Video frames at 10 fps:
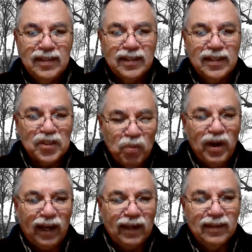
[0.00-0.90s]
Guess
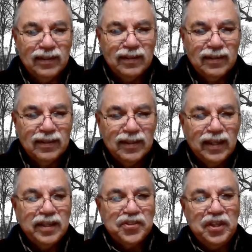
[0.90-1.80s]
what?
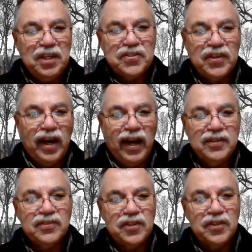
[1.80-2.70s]
She
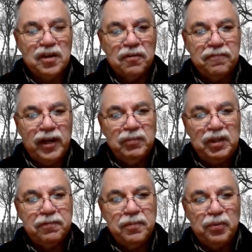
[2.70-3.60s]
decides to take her
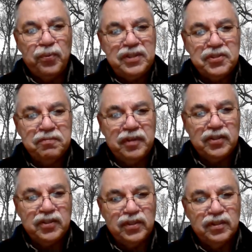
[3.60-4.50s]
family from the
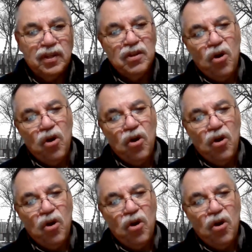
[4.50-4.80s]
reservation